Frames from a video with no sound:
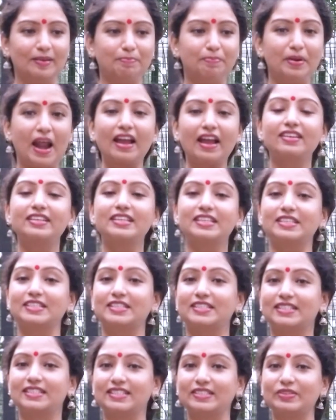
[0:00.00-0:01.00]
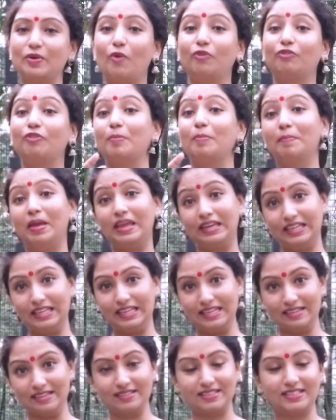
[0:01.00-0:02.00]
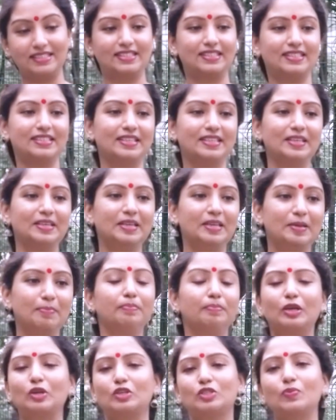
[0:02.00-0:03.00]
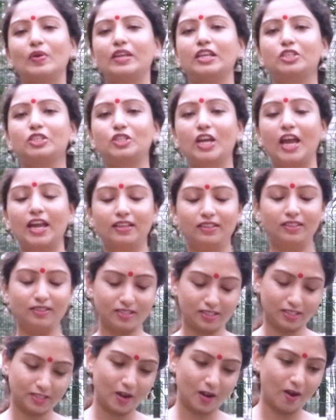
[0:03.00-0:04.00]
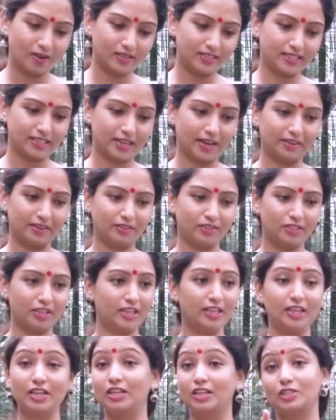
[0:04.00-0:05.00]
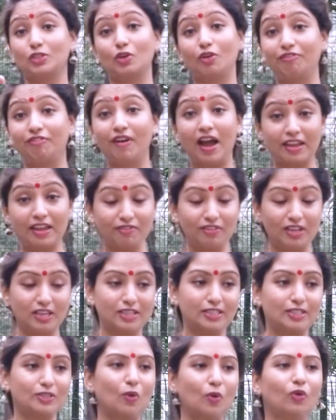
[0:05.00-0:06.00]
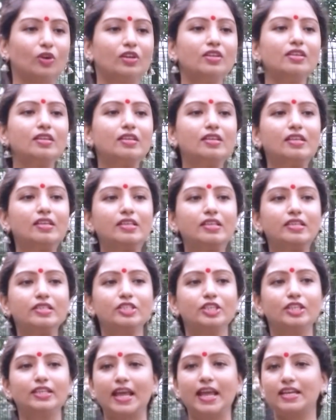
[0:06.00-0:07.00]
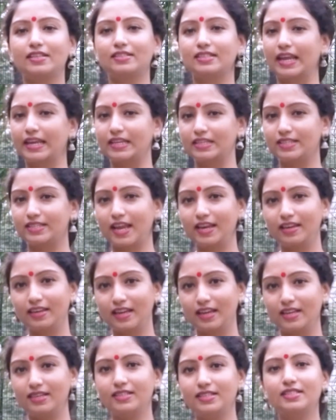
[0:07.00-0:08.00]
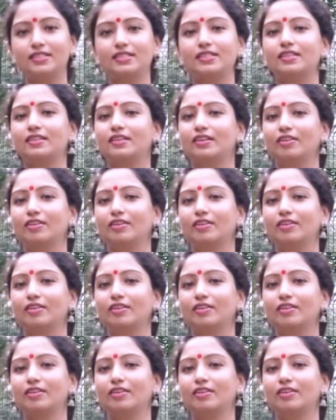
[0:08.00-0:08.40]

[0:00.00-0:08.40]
practice over many years. Because when a child starts at 3 years or 5 years old, she takes like 10 years.